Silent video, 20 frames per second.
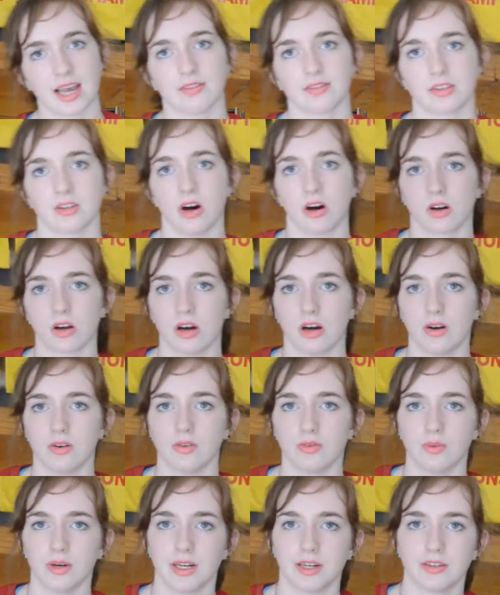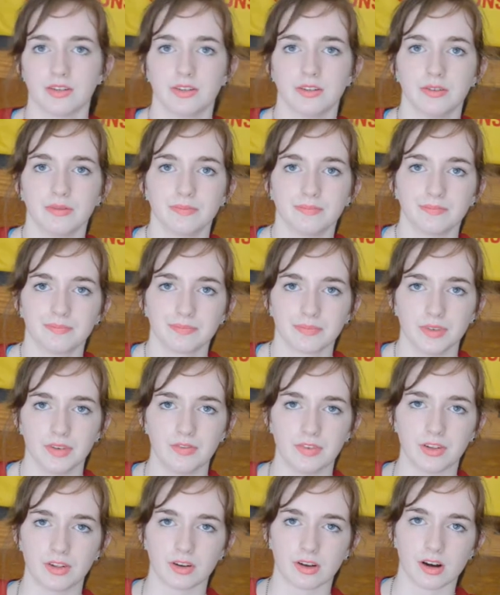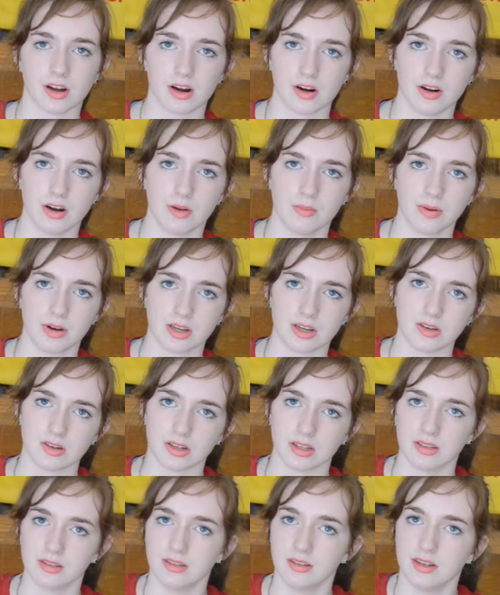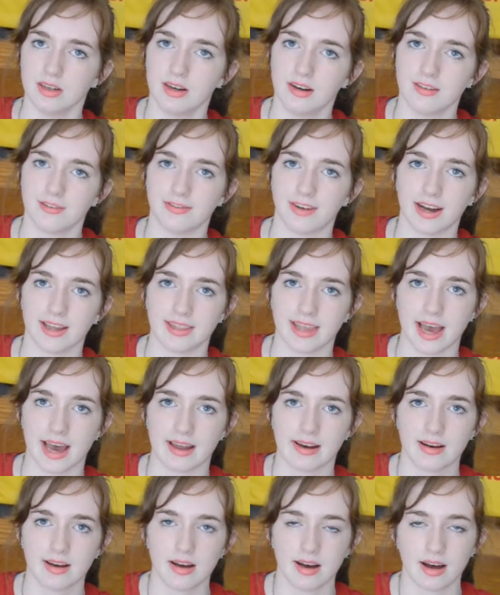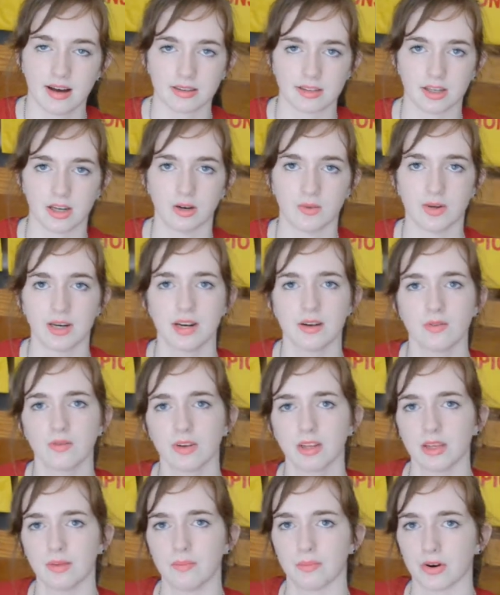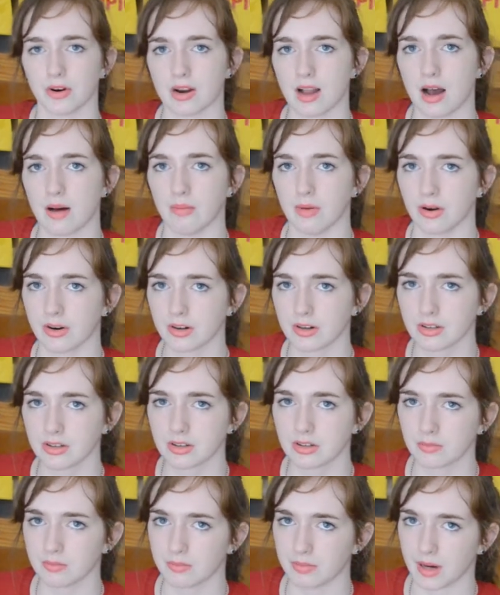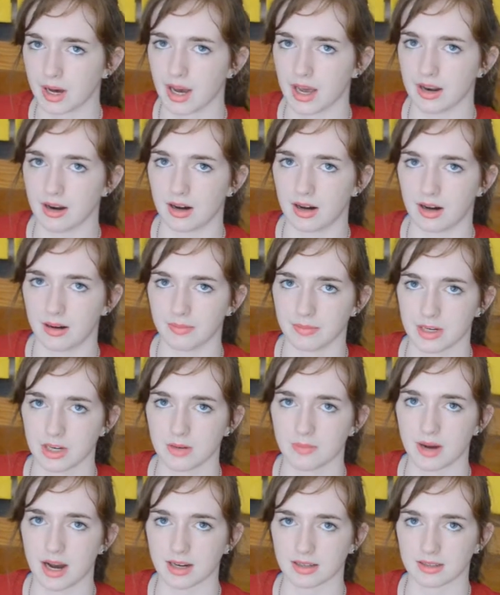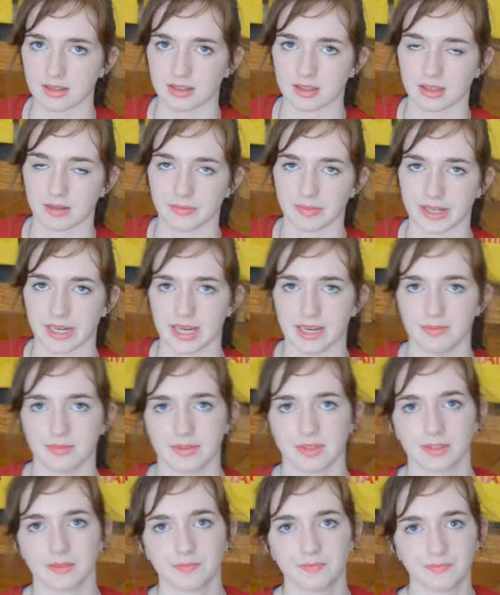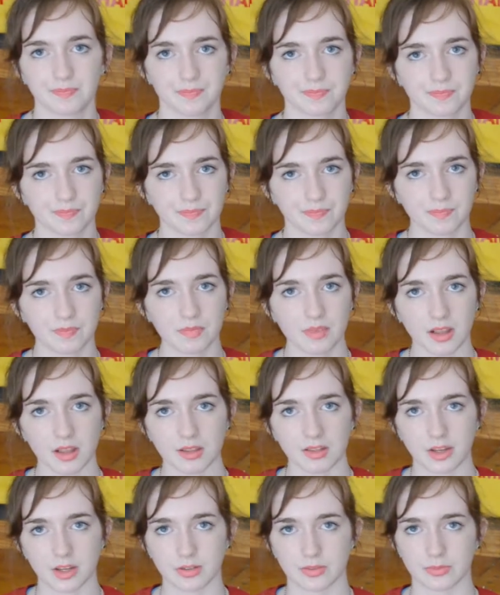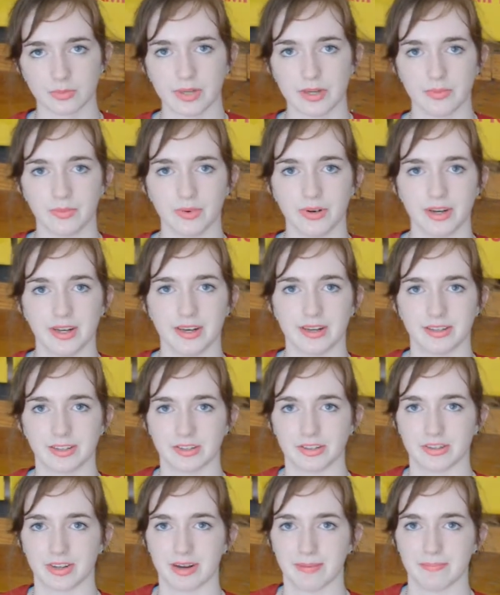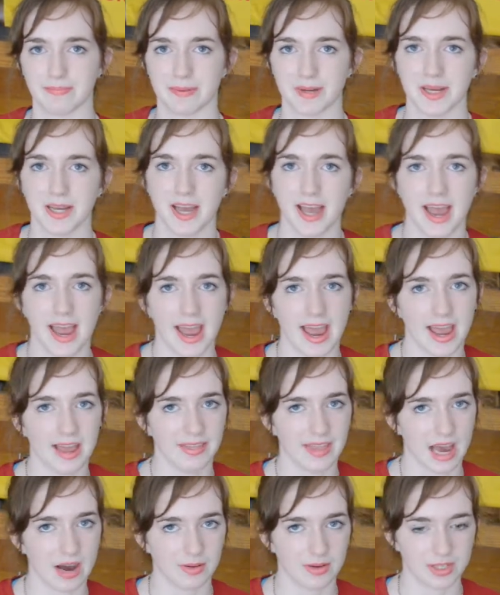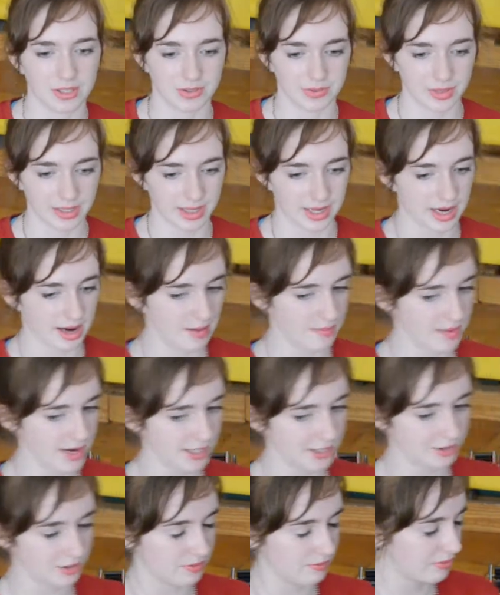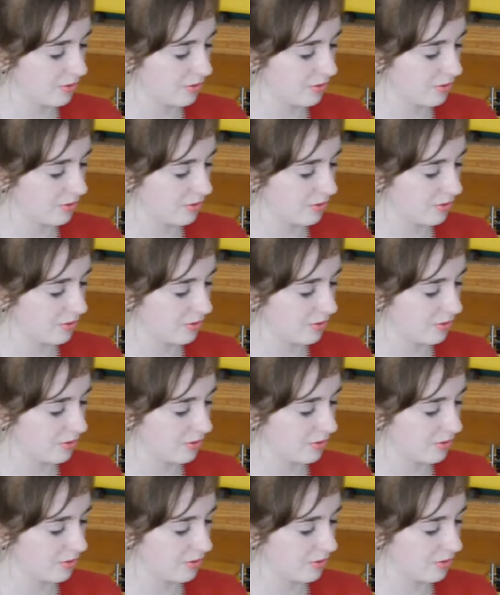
have stall code, which if you look on our notebook, you can find that. So we don't really burn out motors, but gearboxes sometimes, those we would strip, and that was really a major